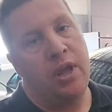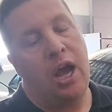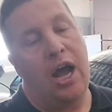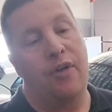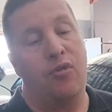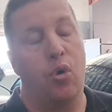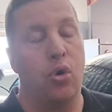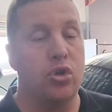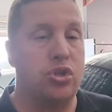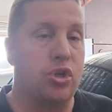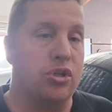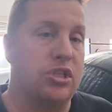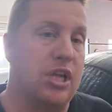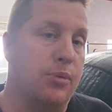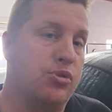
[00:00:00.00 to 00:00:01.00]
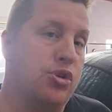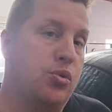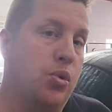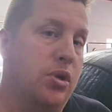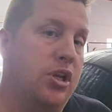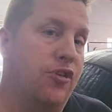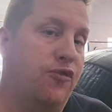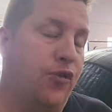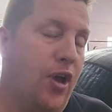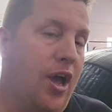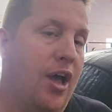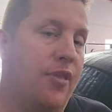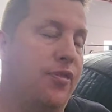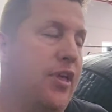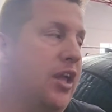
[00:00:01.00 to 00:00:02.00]
I've also subsequently
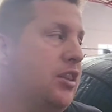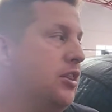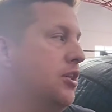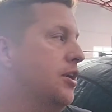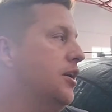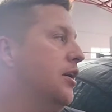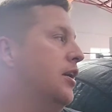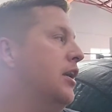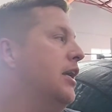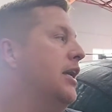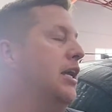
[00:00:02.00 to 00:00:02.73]
found that the